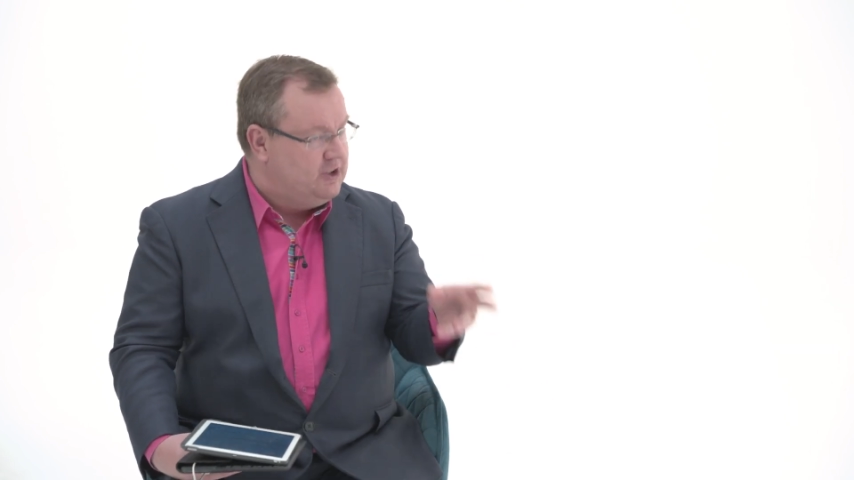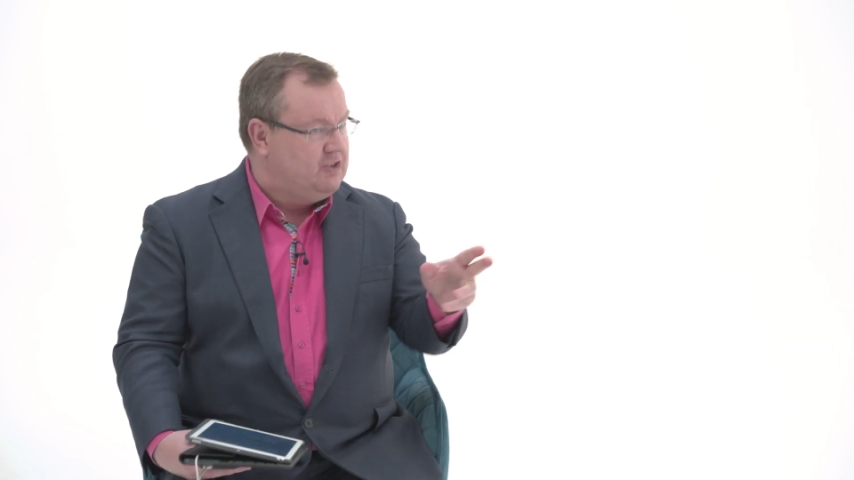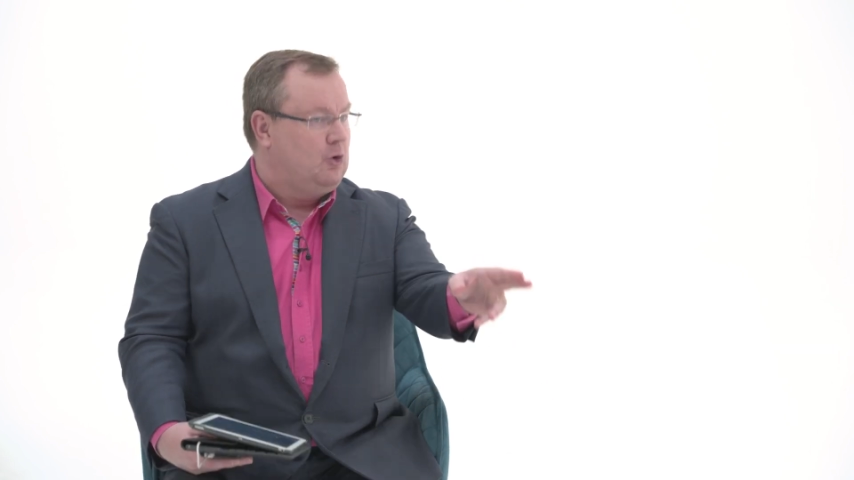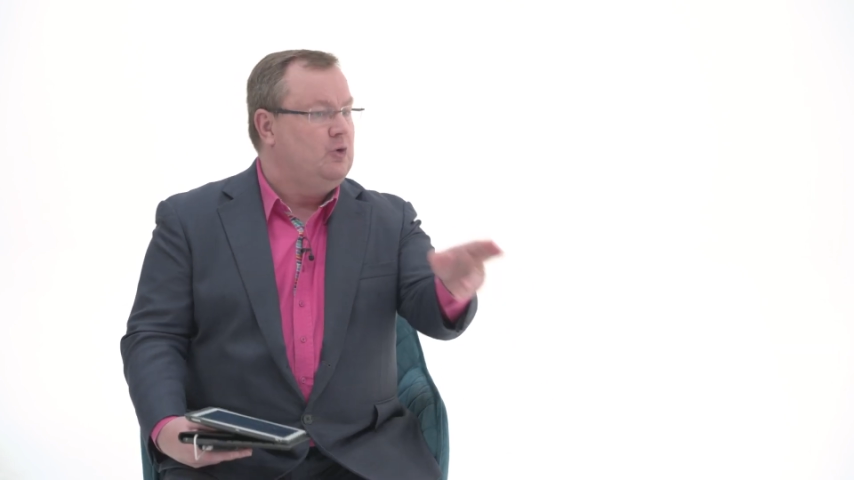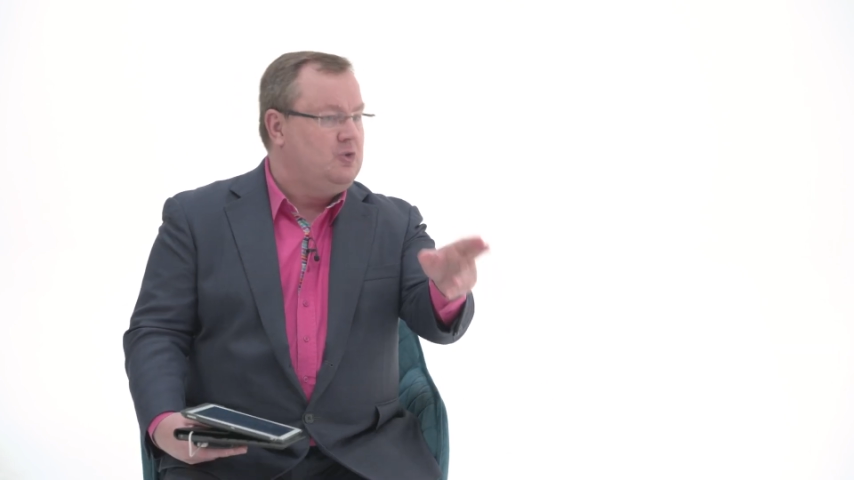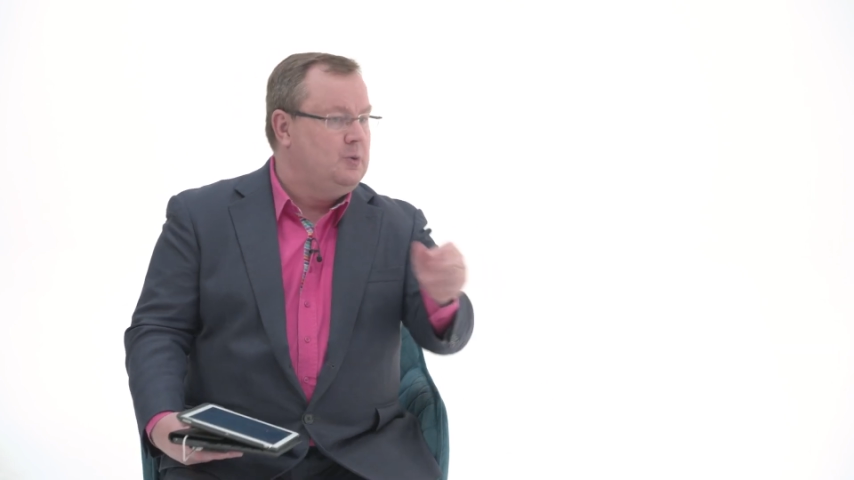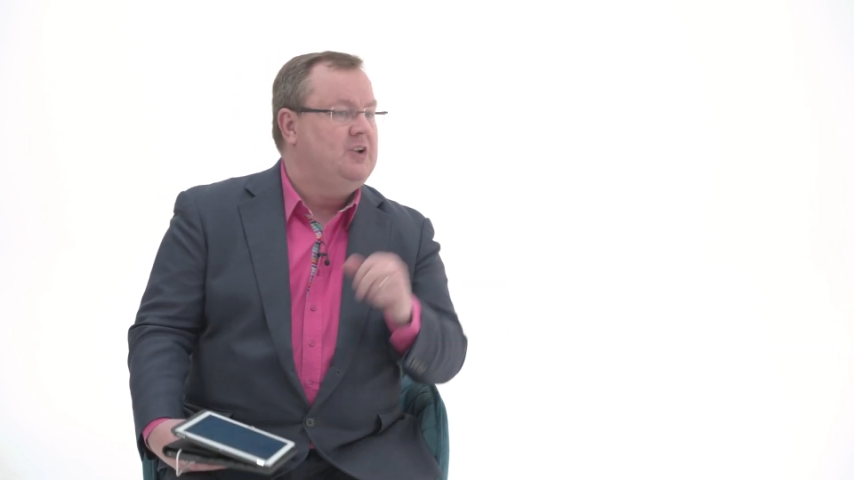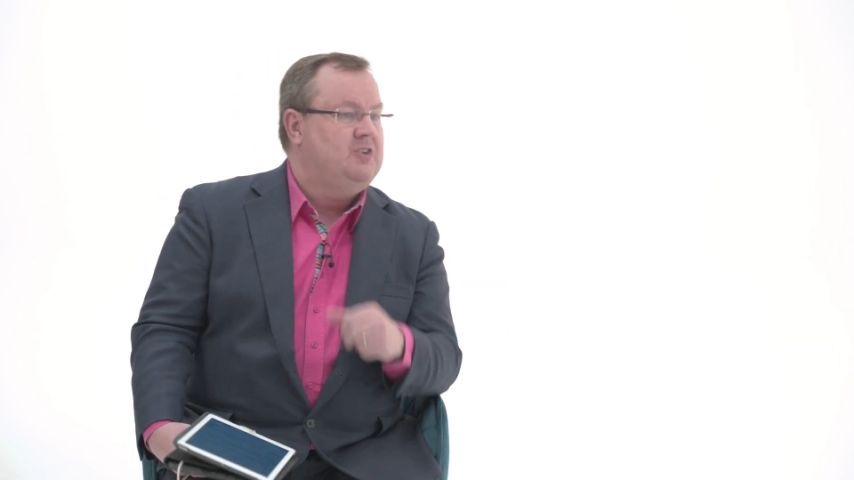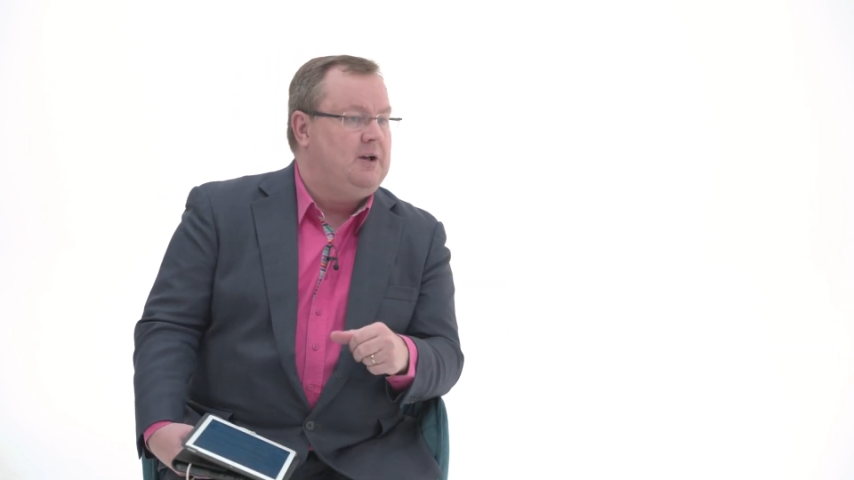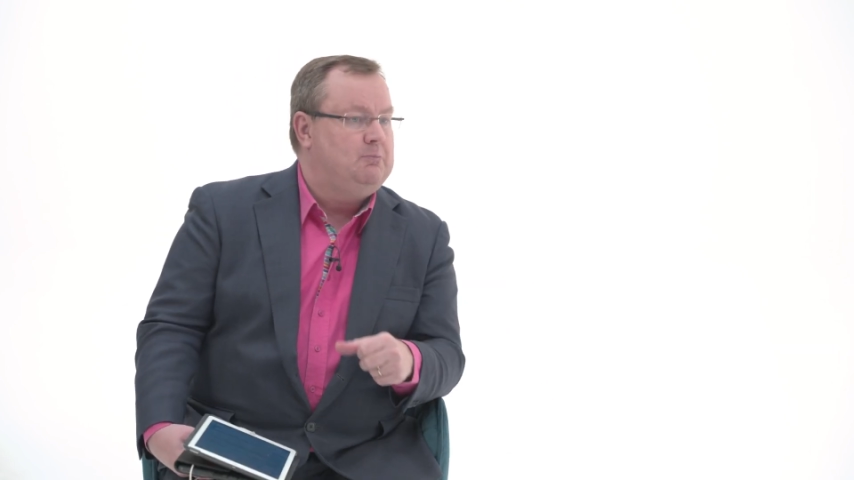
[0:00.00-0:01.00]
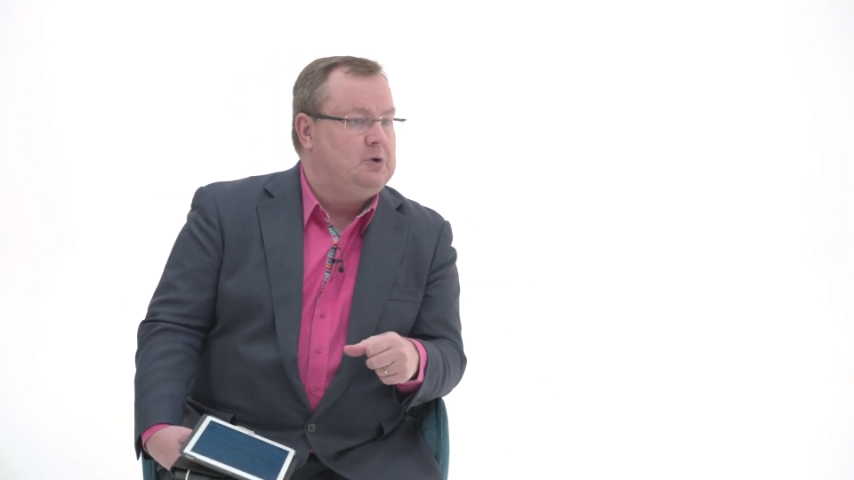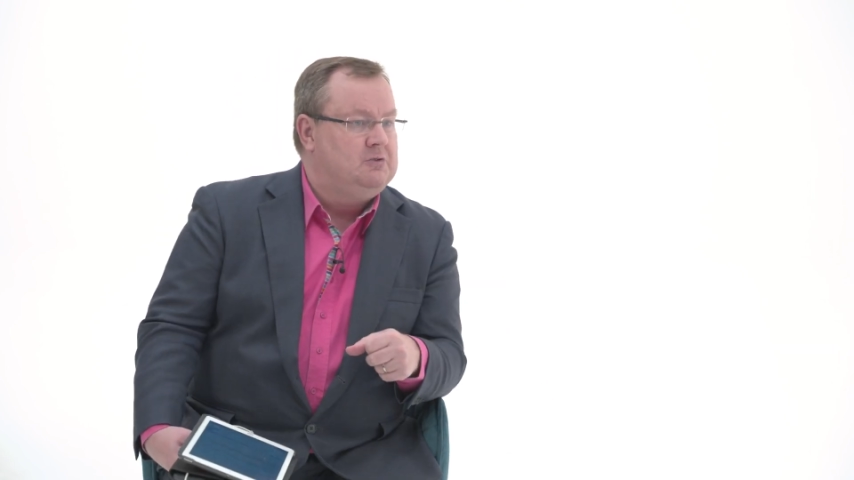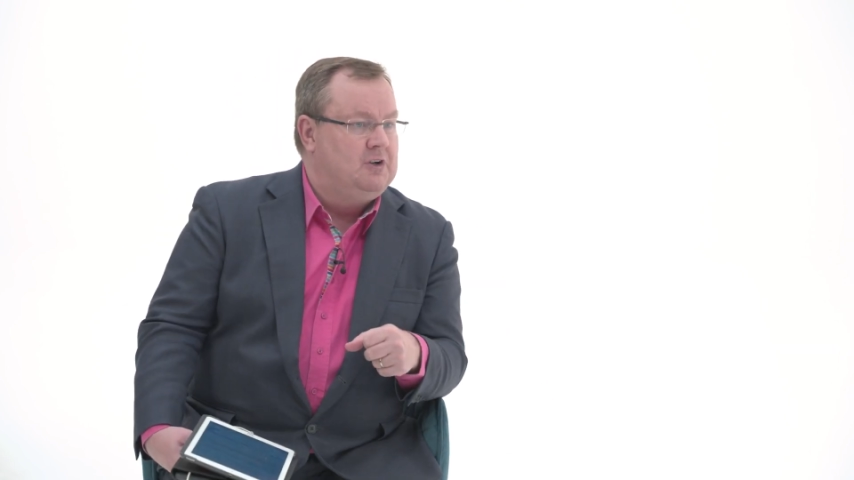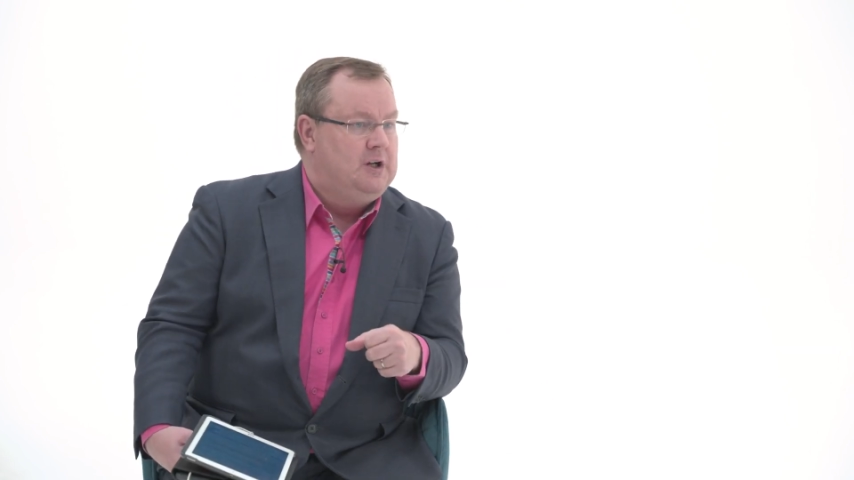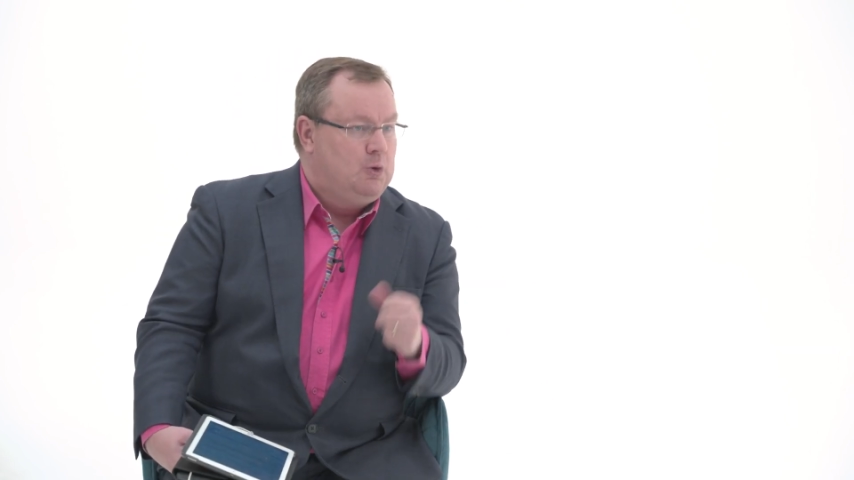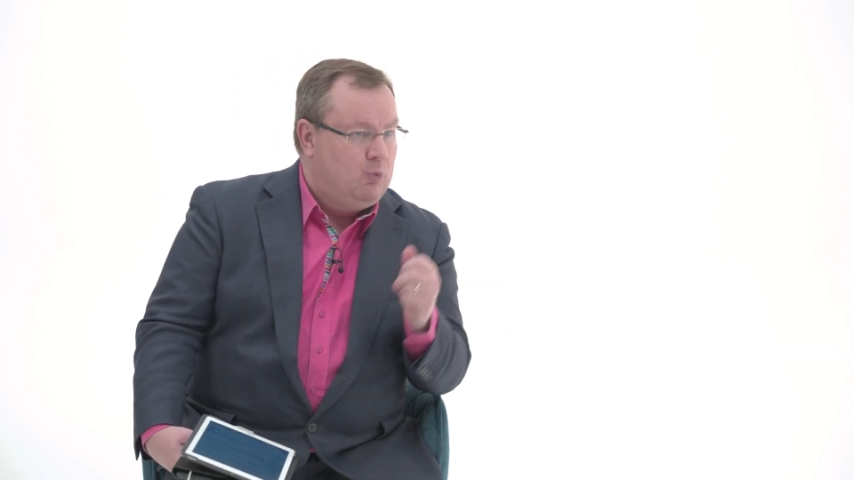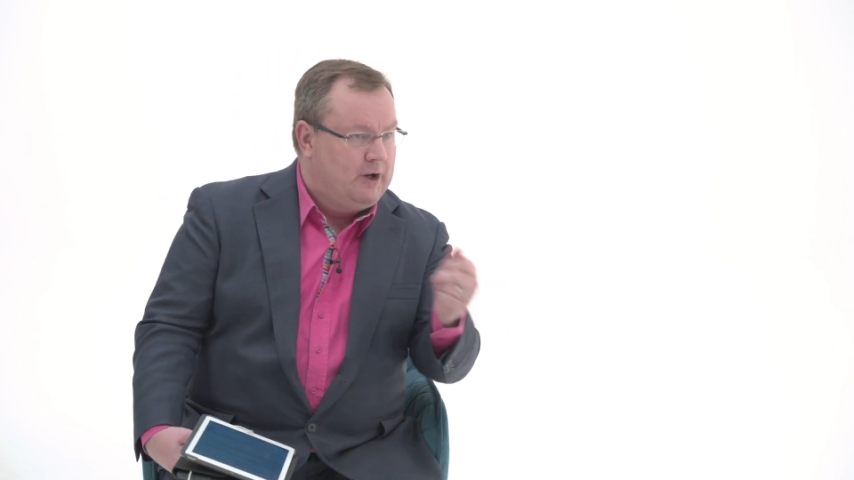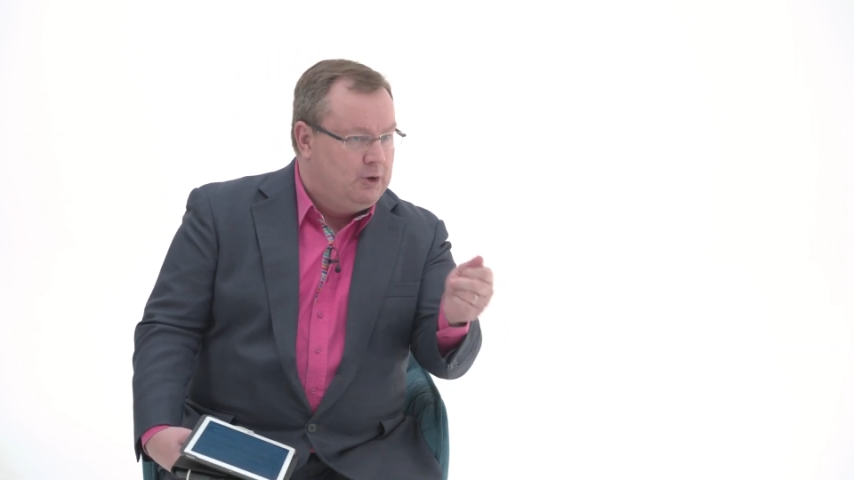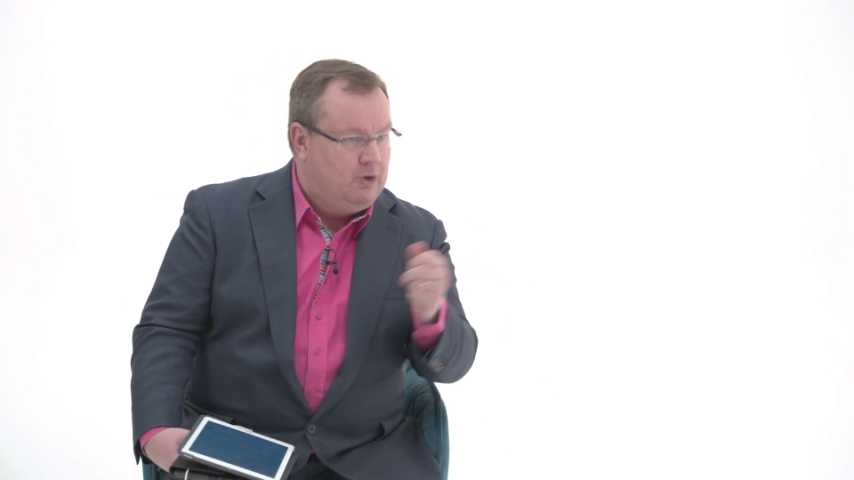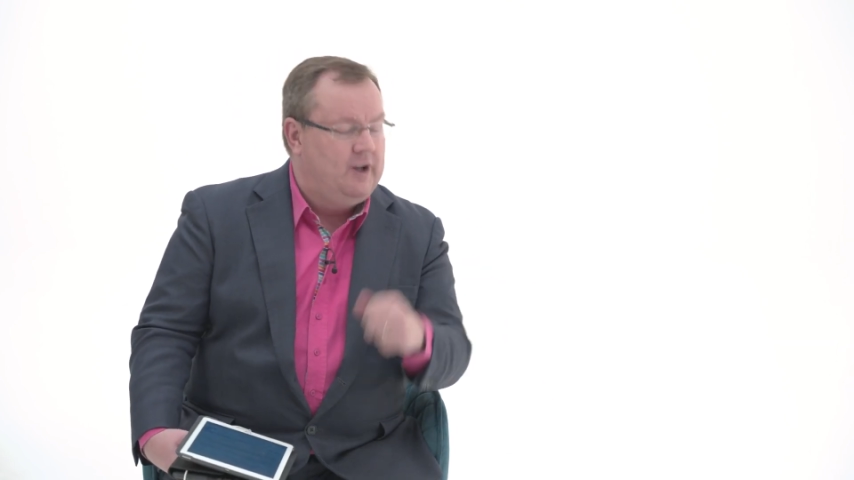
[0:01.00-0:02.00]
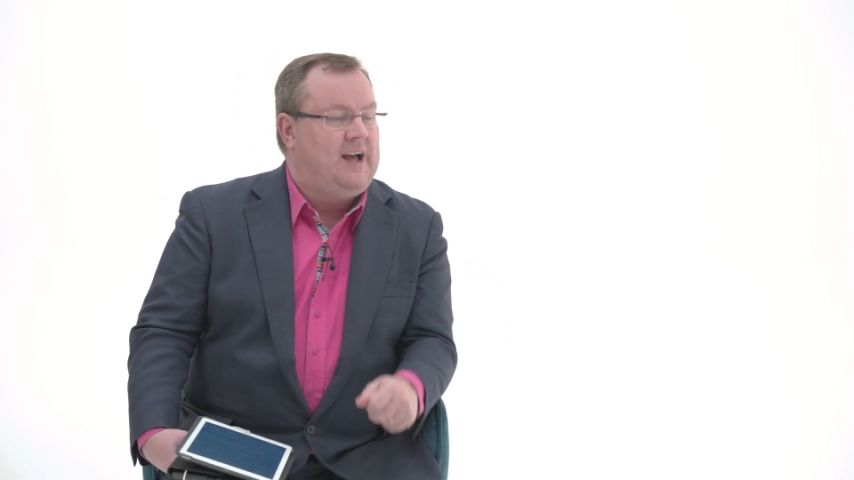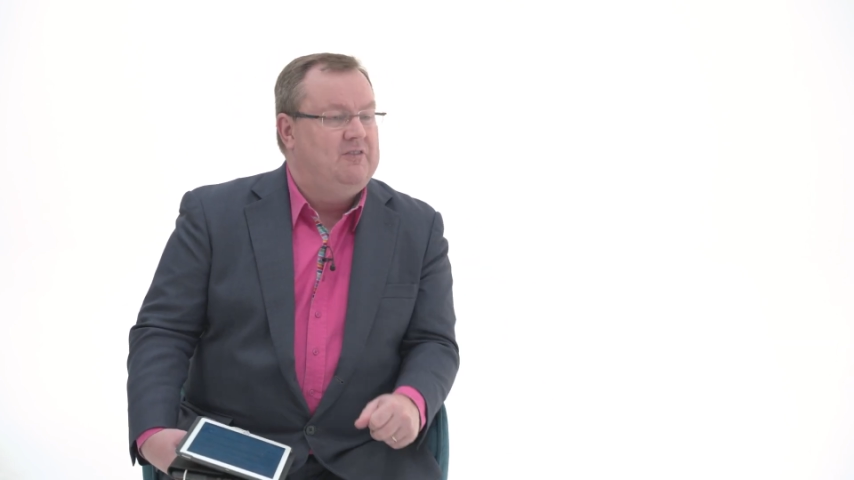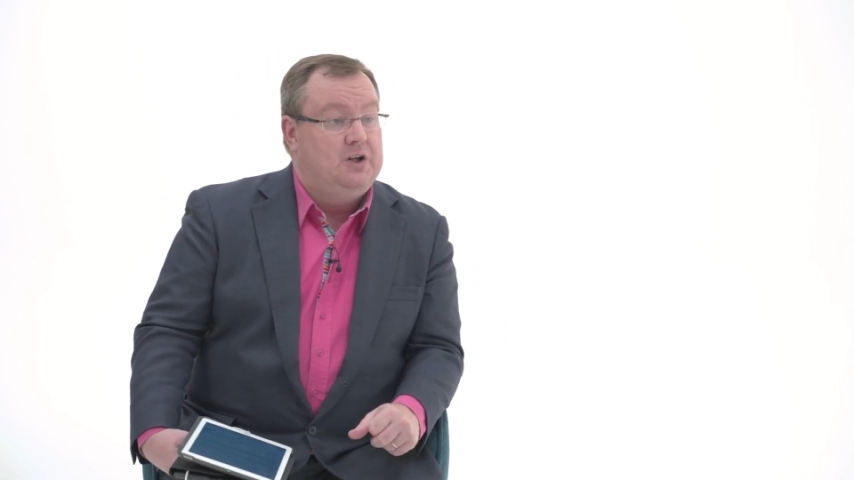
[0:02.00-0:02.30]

It's also an example of where you can have